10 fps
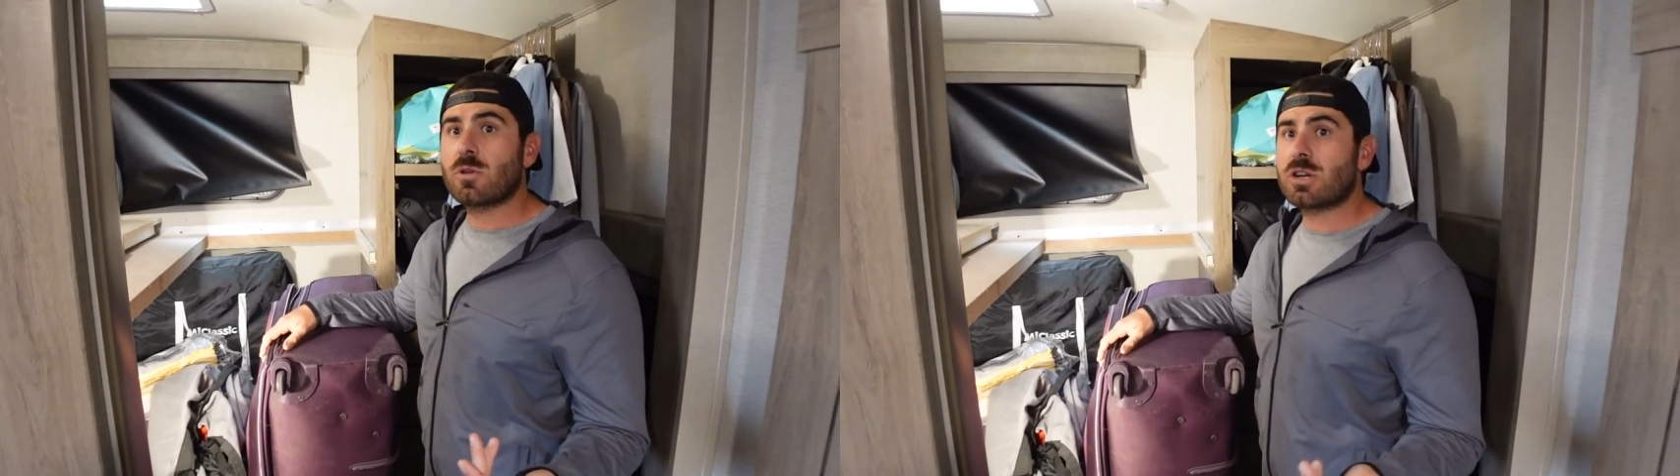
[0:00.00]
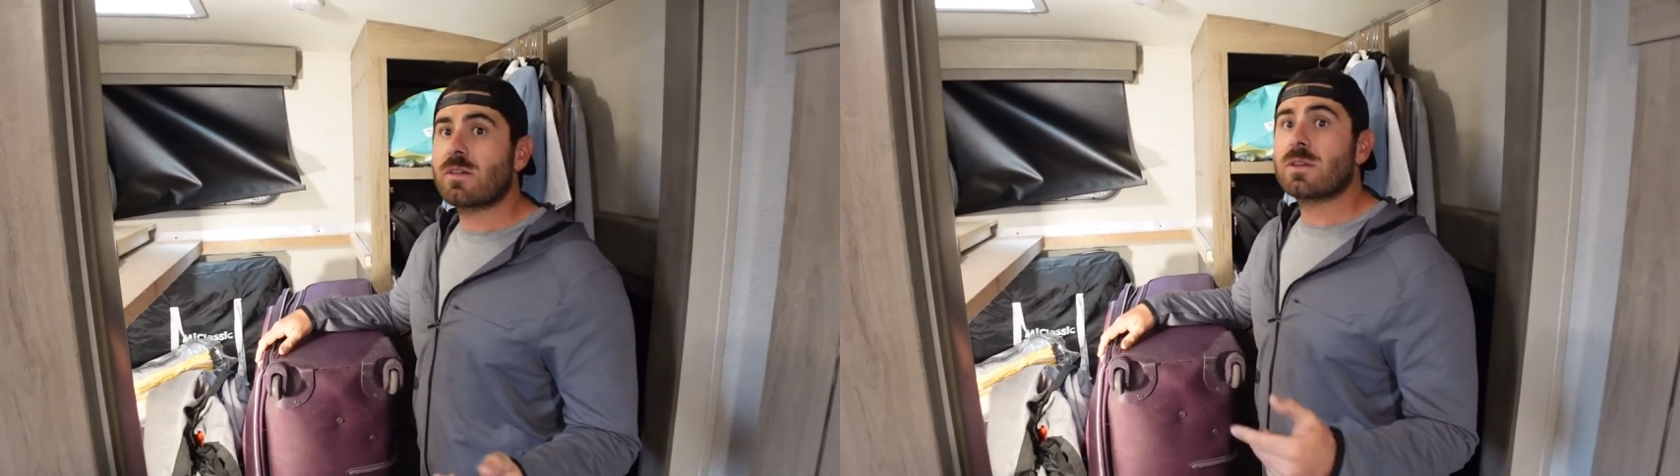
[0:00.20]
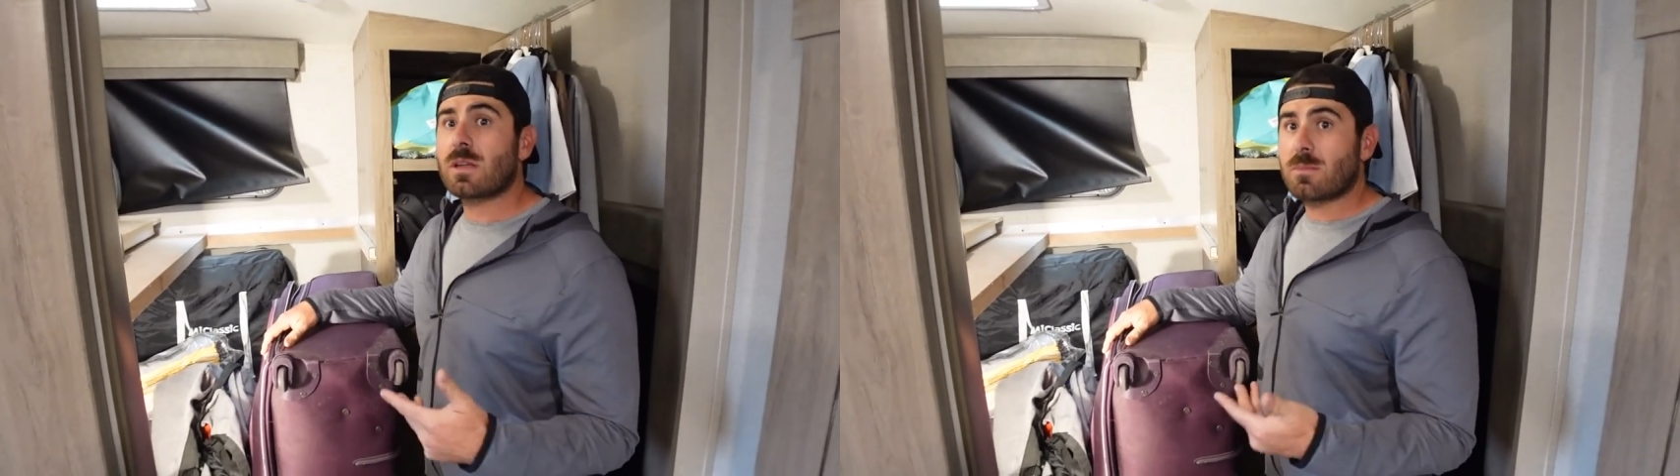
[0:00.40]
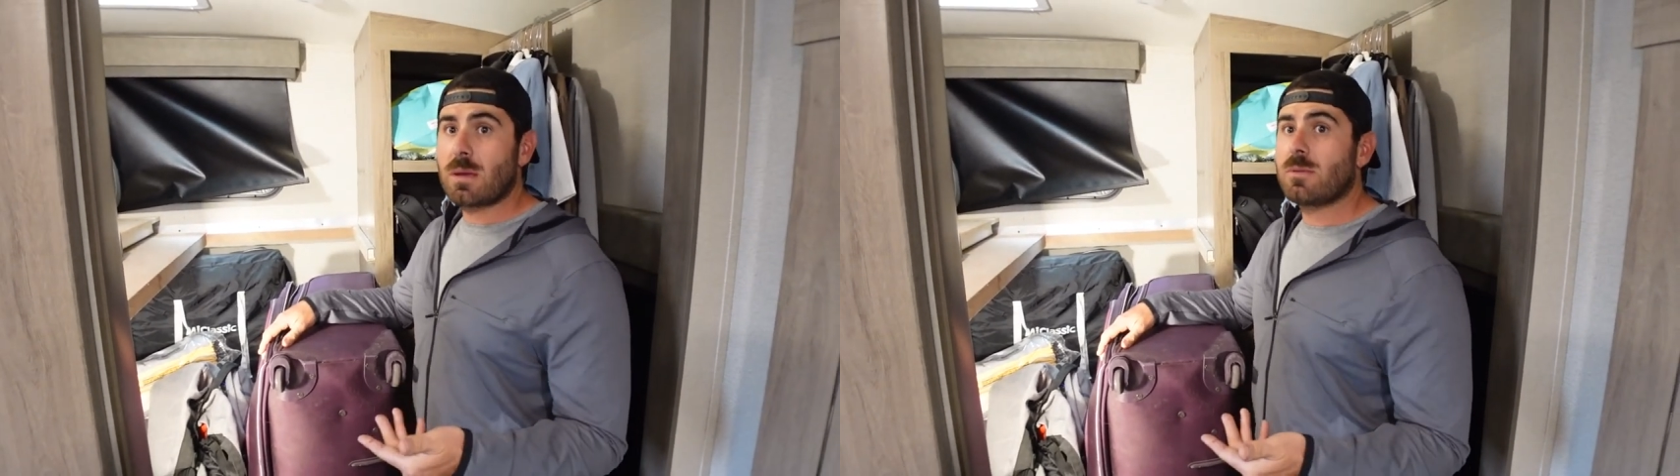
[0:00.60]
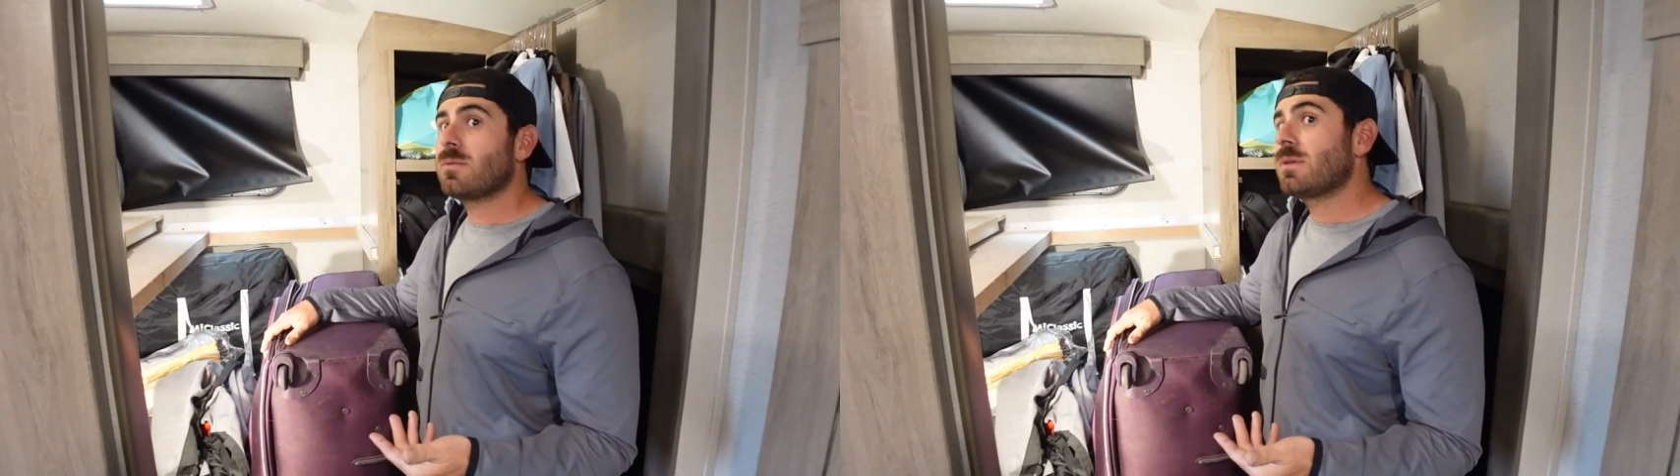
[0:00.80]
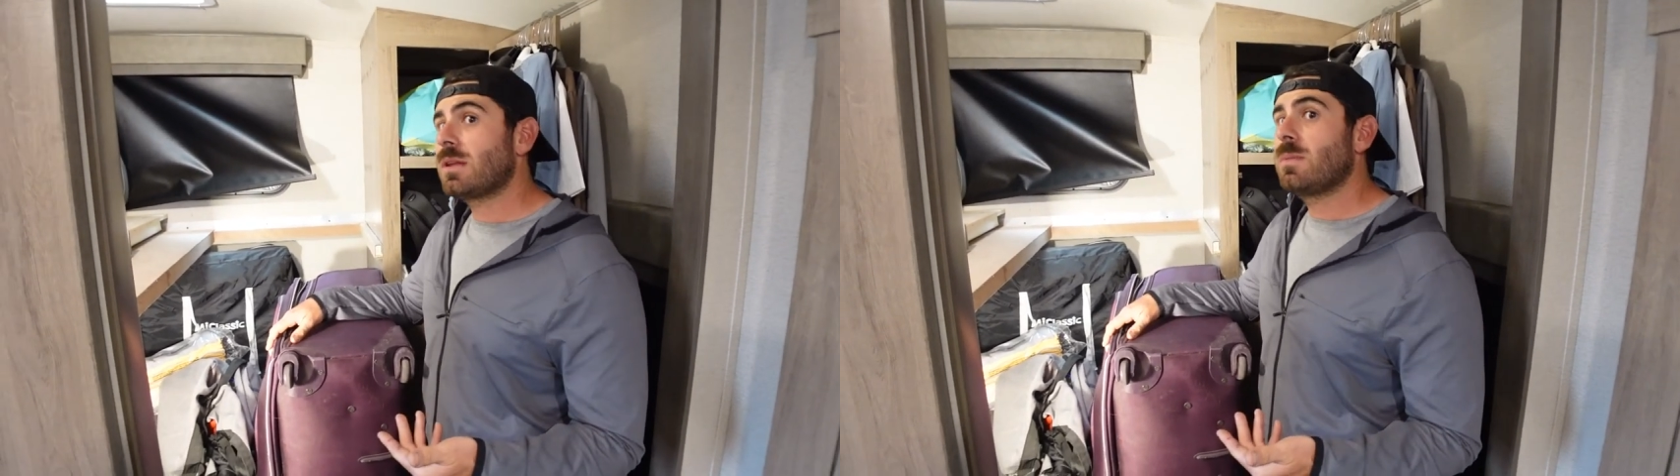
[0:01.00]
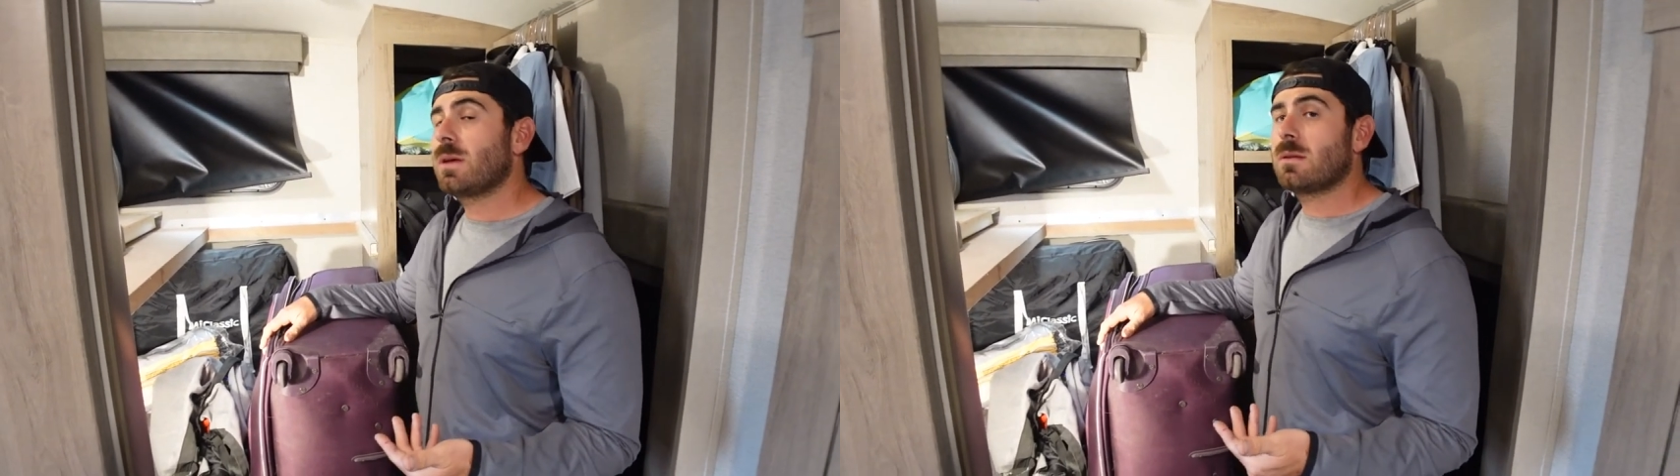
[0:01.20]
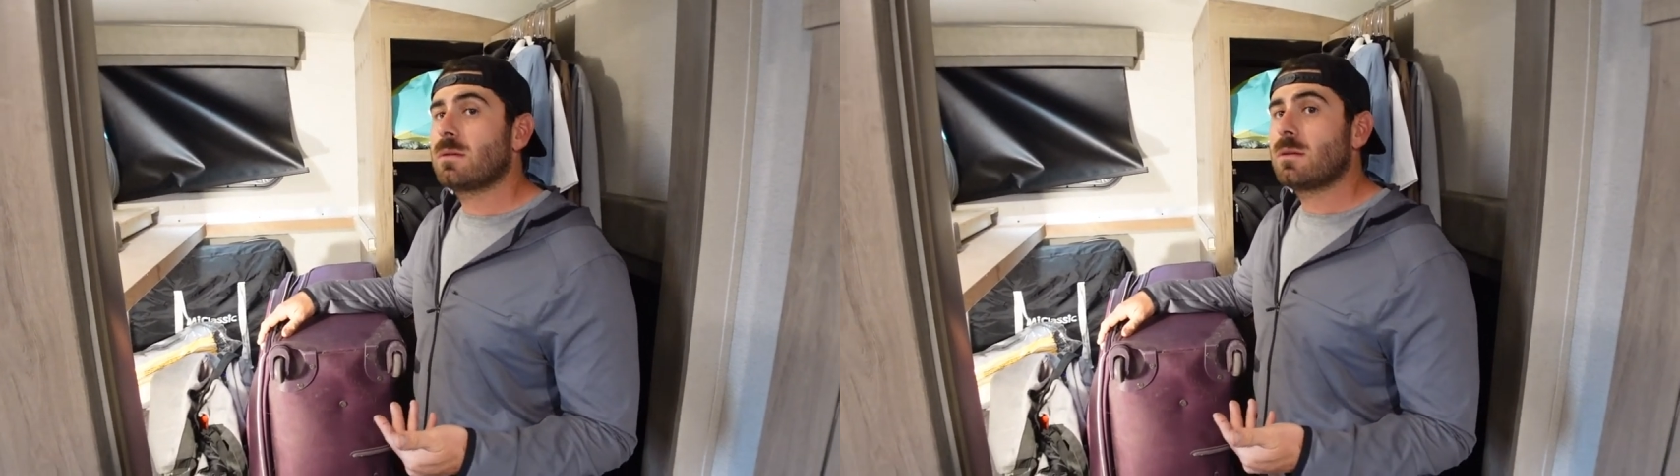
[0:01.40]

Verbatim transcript: traveling, like maybe we'd keep it.